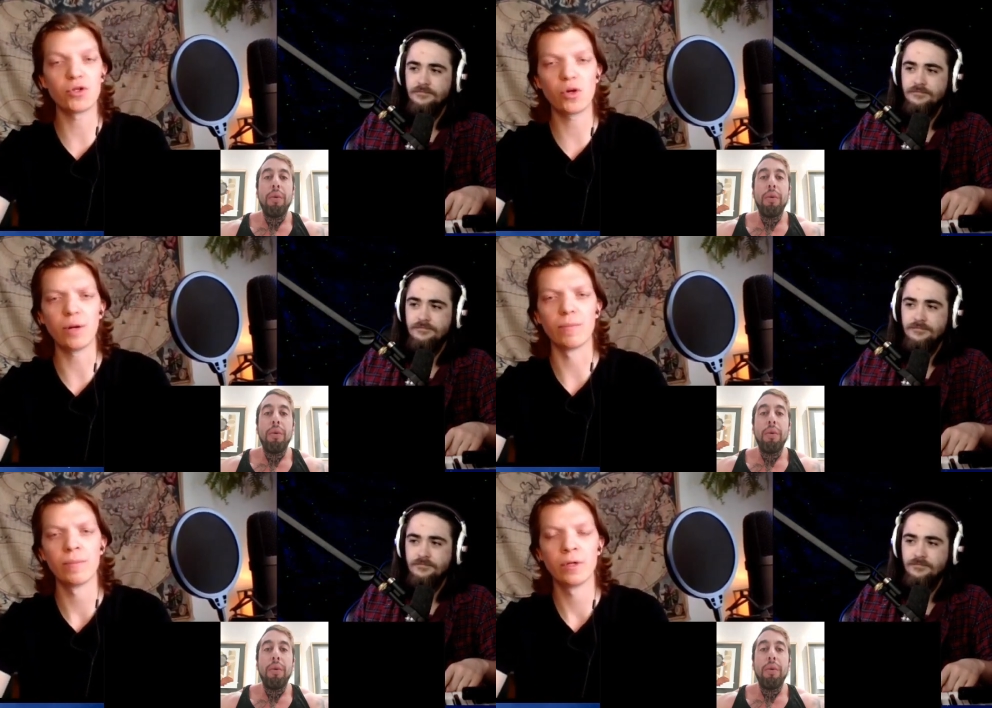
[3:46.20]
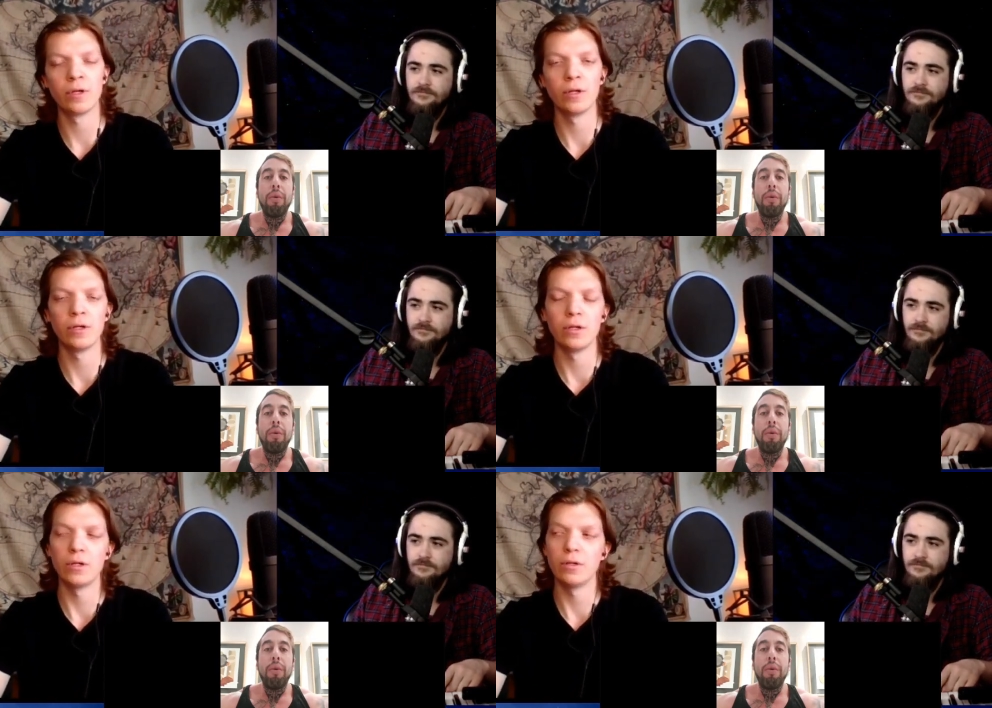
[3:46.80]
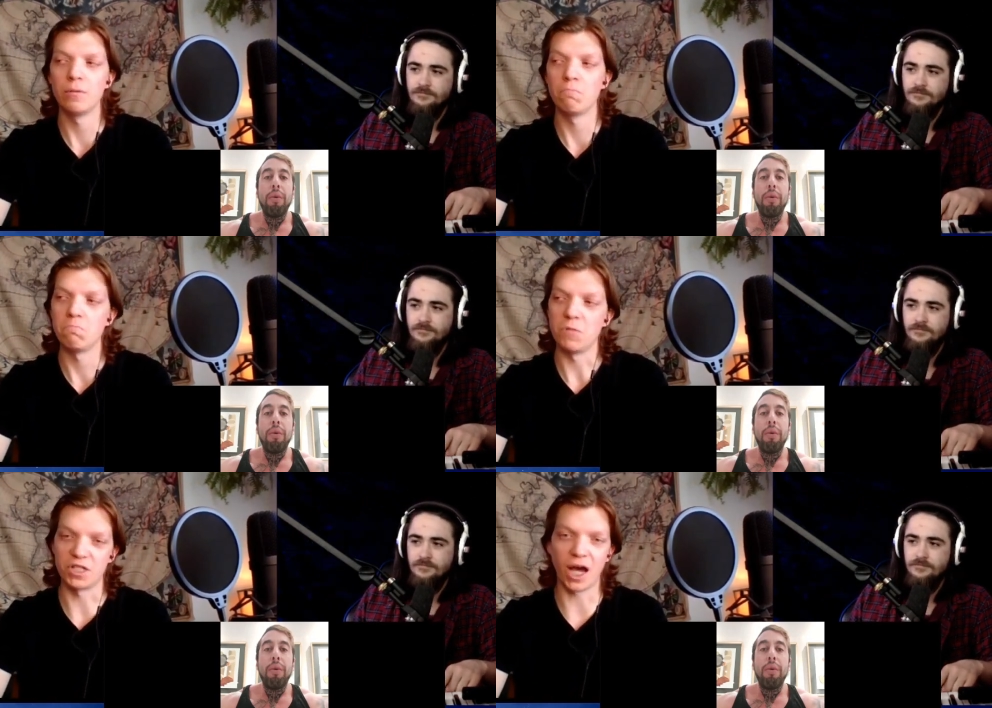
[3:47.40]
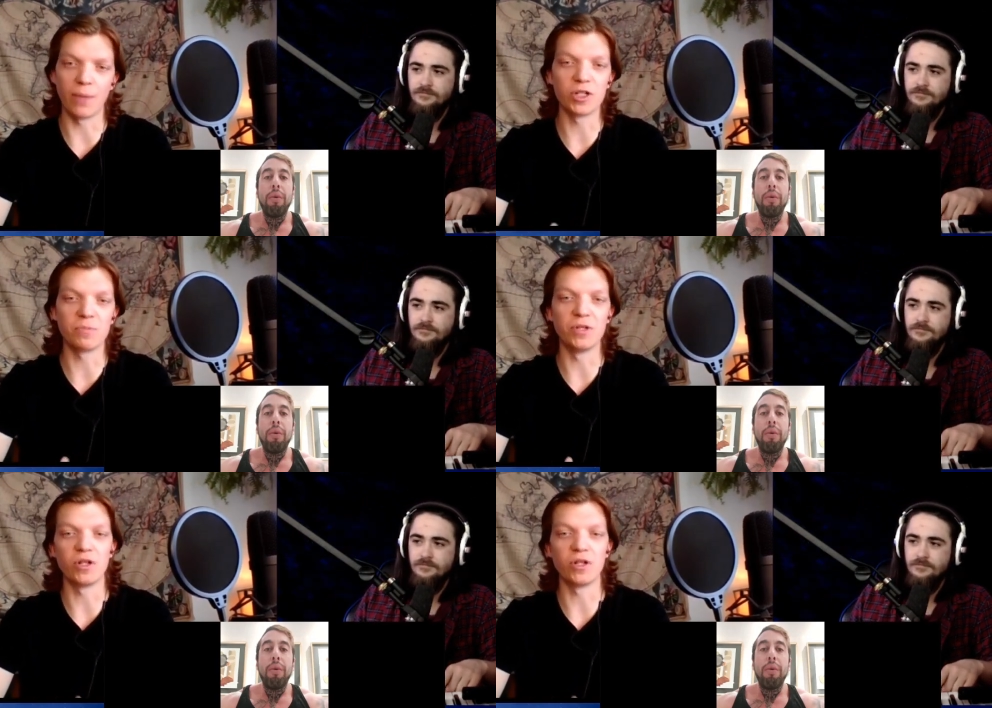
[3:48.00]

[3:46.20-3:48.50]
Speaker 1: than Trump. Mm-hmm. This guy